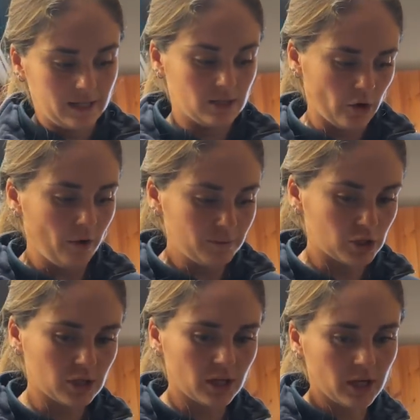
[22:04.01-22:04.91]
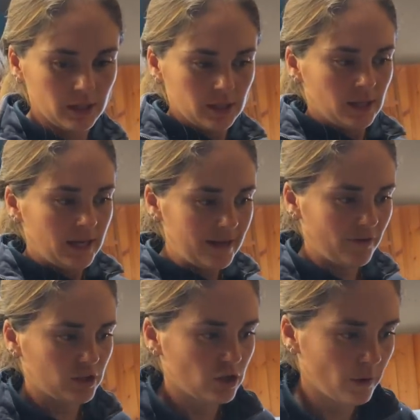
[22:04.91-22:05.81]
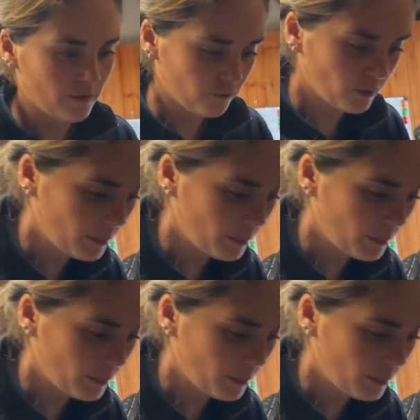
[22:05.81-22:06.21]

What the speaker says: So I'm just gonna leave her to it for